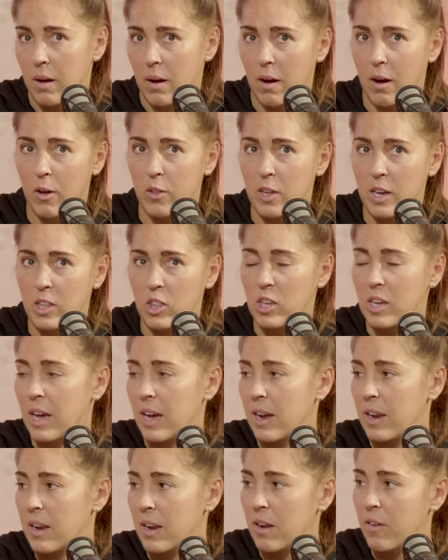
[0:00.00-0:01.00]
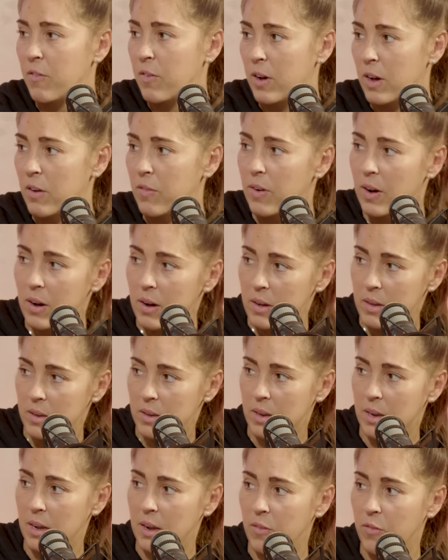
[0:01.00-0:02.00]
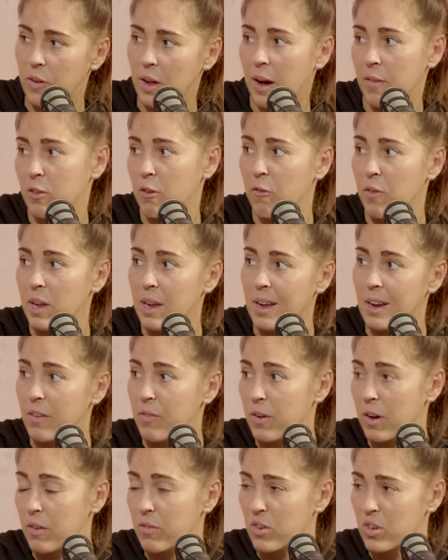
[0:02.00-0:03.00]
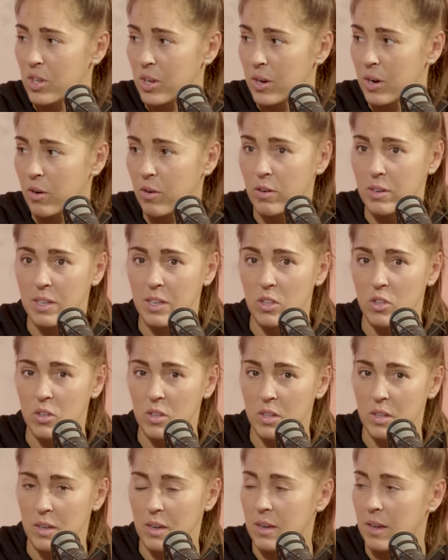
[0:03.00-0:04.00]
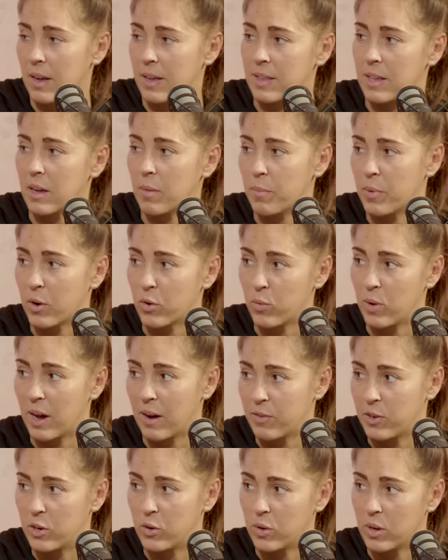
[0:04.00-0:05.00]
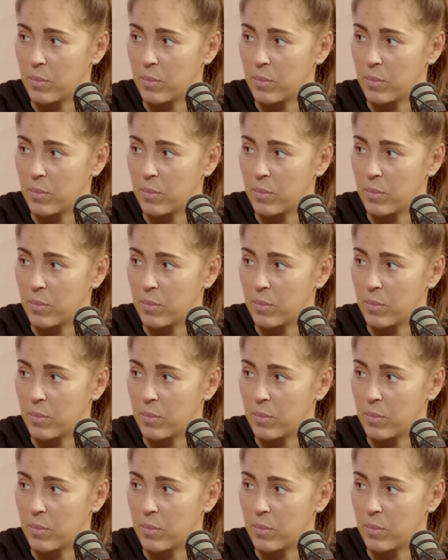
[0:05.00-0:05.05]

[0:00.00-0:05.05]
are they educated any further? Do they have to think any further into it? Or is it just a tick box, we have to do